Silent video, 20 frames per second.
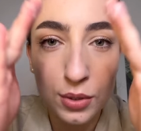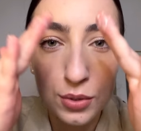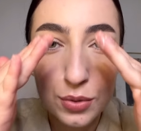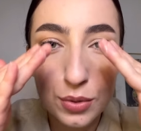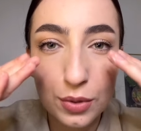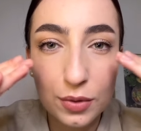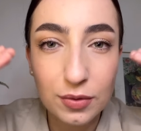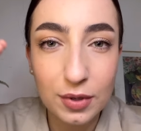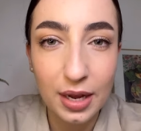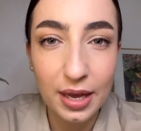
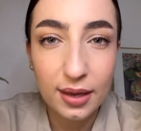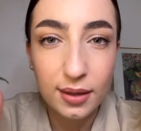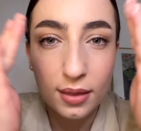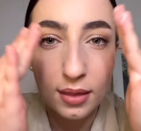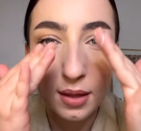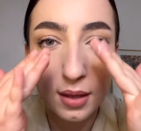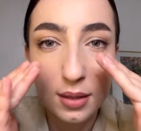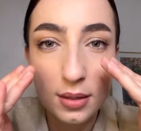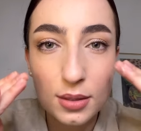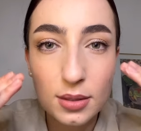sort of like, but
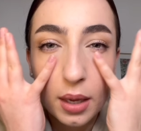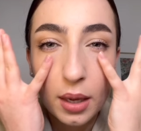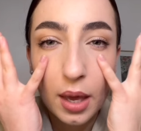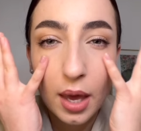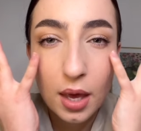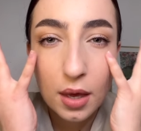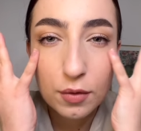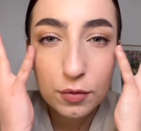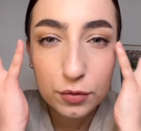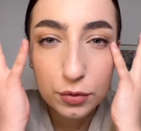being
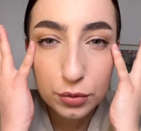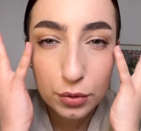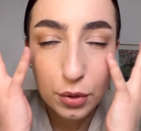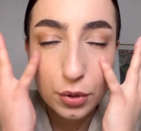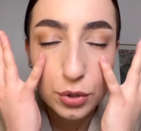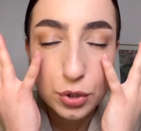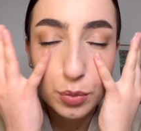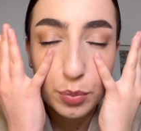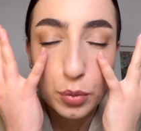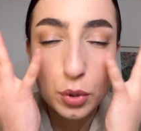careful not
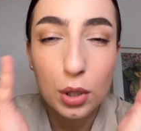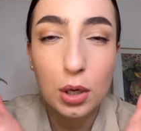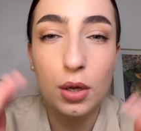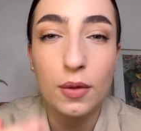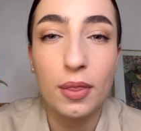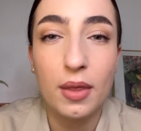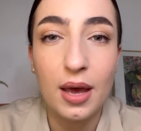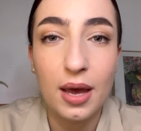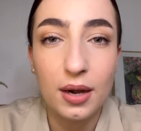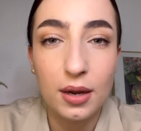to pull on
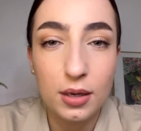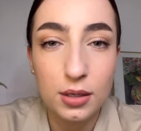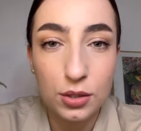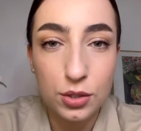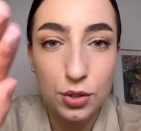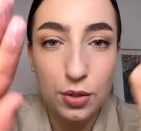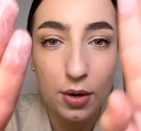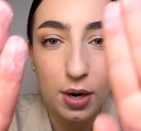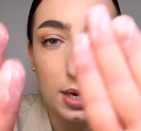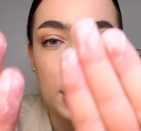that under
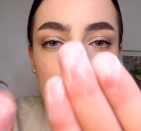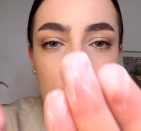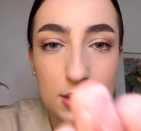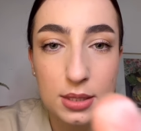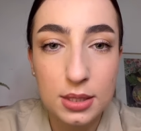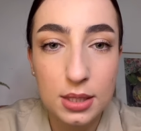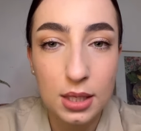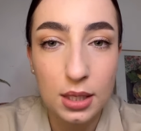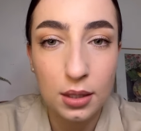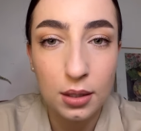eye
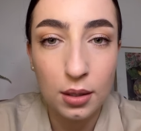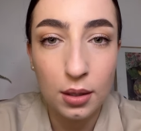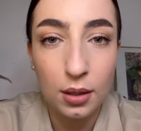skin.